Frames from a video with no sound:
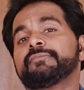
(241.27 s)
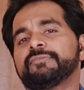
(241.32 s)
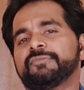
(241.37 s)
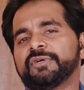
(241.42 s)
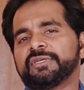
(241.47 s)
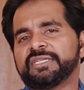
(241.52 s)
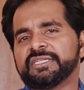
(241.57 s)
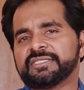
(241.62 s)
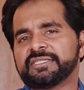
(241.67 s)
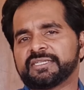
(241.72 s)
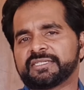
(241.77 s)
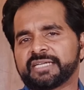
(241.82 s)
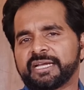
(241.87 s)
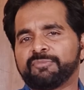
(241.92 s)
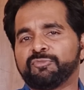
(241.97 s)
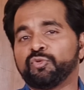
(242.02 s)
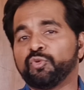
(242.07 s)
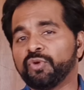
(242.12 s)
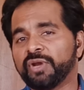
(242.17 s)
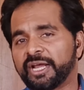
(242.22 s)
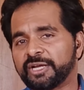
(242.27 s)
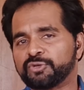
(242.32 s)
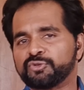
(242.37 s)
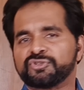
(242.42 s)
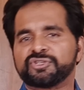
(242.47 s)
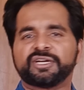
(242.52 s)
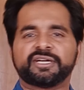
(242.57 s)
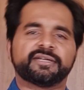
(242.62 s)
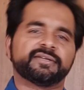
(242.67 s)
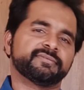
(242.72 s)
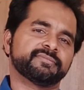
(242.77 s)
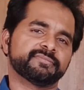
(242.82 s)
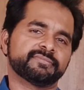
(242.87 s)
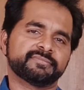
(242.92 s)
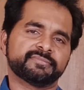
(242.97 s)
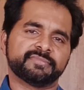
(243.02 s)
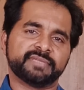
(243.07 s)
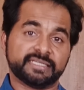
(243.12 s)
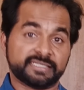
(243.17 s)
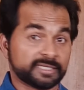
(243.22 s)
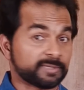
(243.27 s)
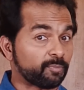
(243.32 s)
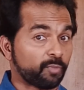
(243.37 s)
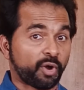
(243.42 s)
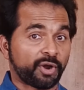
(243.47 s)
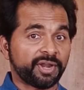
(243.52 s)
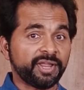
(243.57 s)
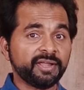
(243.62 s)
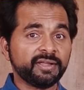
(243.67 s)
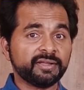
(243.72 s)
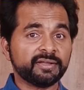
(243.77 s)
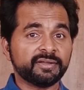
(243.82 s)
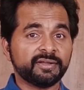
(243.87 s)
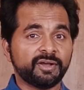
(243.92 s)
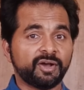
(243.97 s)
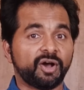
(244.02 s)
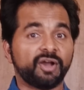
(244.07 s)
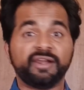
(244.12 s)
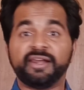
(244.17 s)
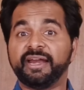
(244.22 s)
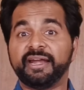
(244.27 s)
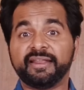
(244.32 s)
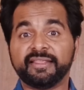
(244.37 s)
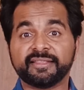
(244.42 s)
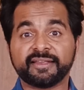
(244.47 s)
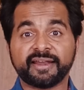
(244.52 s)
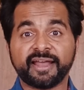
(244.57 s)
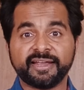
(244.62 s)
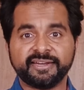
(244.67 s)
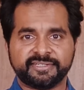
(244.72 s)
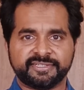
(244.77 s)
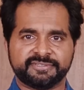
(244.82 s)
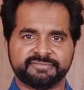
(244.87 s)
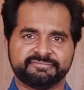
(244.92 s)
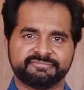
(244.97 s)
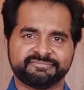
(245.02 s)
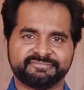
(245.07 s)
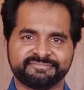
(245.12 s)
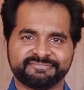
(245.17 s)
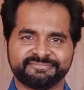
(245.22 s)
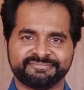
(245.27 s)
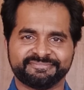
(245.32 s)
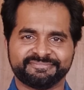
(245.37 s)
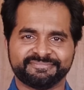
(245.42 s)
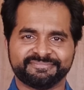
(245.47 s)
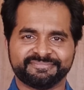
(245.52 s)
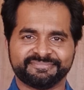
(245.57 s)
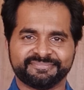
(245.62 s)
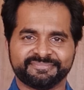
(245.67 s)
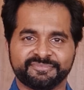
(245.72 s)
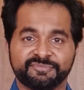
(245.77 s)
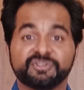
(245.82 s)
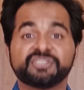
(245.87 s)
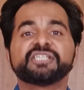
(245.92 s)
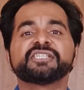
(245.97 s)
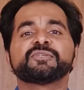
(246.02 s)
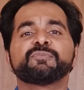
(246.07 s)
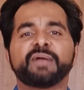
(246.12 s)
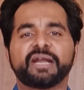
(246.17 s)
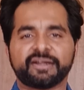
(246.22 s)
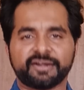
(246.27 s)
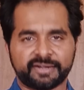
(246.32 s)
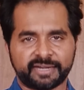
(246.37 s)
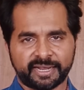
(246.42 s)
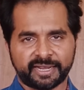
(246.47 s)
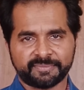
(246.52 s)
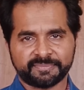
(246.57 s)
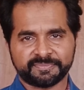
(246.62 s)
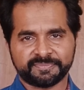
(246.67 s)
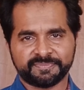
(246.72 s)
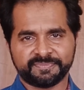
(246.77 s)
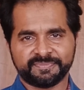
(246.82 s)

What is the time you like to study? Is it morning or late in the night? Which is better time?